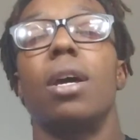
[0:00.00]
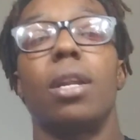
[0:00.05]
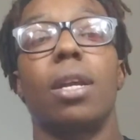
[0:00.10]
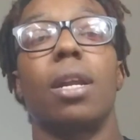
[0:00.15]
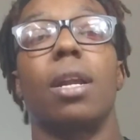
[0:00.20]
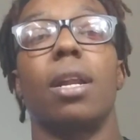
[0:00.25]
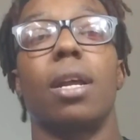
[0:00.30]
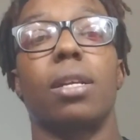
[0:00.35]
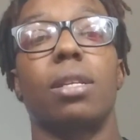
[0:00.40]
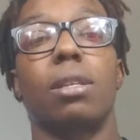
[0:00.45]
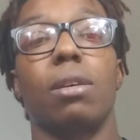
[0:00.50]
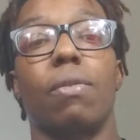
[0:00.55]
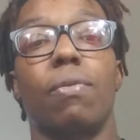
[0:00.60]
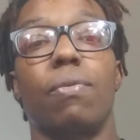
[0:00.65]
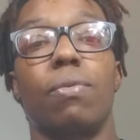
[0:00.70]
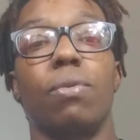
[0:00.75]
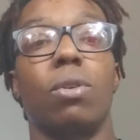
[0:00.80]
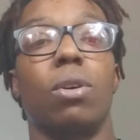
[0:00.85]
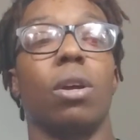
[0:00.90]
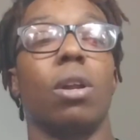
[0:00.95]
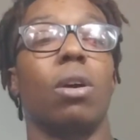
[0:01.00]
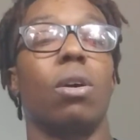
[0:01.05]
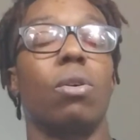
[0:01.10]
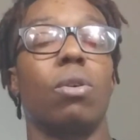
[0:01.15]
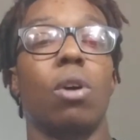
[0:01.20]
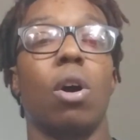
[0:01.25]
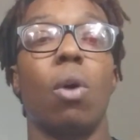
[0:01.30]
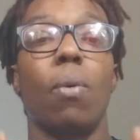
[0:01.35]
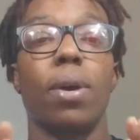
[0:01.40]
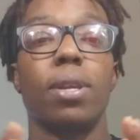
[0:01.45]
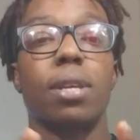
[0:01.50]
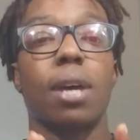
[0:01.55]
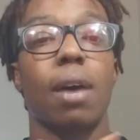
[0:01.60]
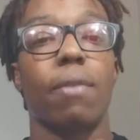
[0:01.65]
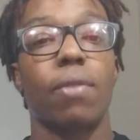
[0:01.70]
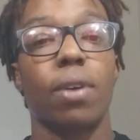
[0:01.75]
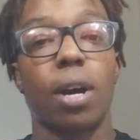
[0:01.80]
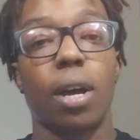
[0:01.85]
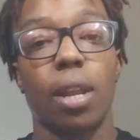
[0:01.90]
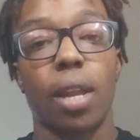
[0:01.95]
None of that stuff. You can always
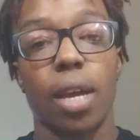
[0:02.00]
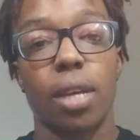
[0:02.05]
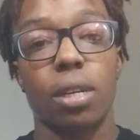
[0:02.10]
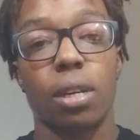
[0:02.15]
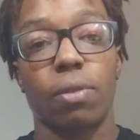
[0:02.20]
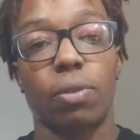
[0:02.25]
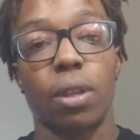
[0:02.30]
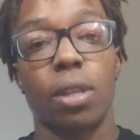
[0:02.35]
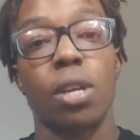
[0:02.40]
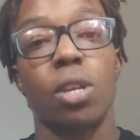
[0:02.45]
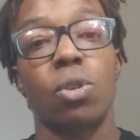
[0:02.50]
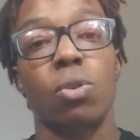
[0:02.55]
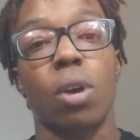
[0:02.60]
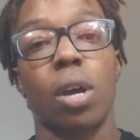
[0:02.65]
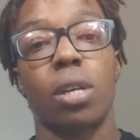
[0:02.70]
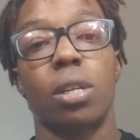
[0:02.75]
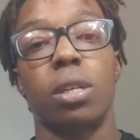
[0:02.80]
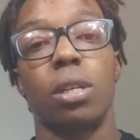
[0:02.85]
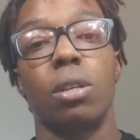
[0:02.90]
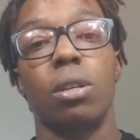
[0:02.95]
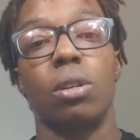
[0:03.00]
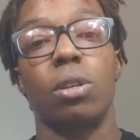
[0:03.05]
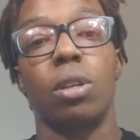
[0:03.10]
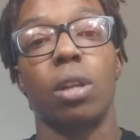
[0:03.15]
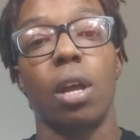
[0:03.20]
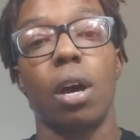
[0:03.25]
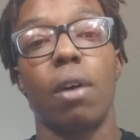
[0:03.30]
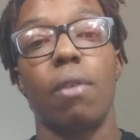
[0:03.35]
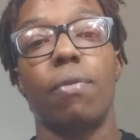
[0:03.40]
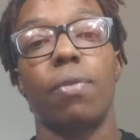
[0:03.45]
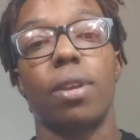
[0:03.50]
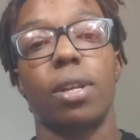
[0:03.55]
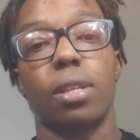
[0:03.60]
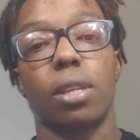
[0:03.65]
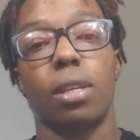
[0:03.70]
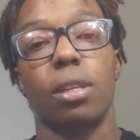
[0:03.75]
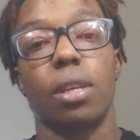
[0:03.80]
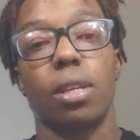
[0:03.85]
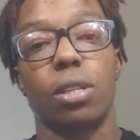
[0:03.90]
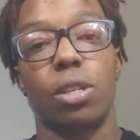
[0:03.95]
have a collection of things that you actually love and
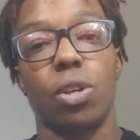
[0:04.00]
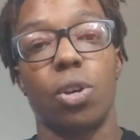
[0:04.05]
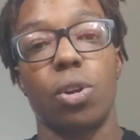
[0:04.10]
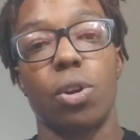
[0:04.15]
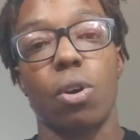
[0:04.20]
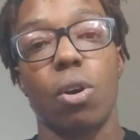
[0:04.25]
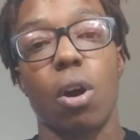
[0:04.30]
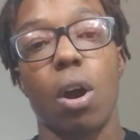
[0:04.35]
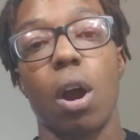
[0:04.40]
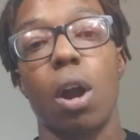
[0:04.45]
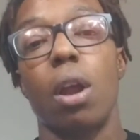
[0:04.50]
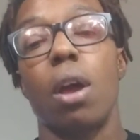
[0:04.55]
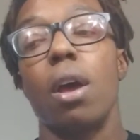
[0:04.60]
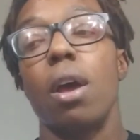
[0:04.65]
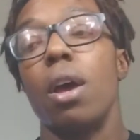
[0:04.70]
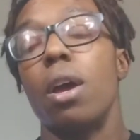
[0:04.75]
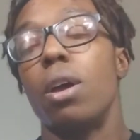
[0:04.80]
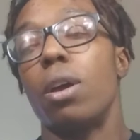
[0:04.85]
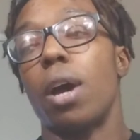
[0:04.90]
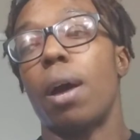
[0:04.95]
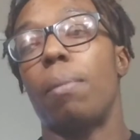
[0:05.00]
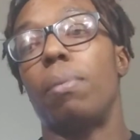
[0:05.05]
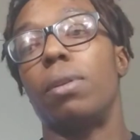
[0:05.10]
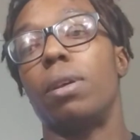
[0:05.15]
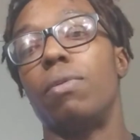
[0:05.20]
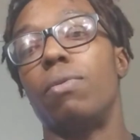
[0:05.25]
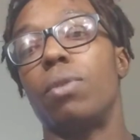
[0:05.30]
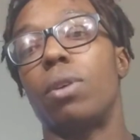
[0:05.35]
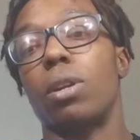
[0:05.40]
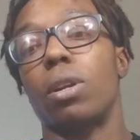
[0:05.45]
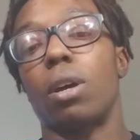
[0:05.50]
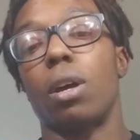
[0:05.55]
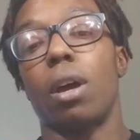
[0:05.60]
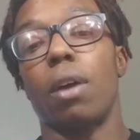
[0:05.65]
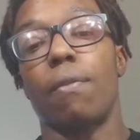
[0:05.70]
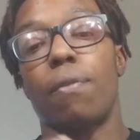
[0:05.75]
that's dear to your heart. I believe you can.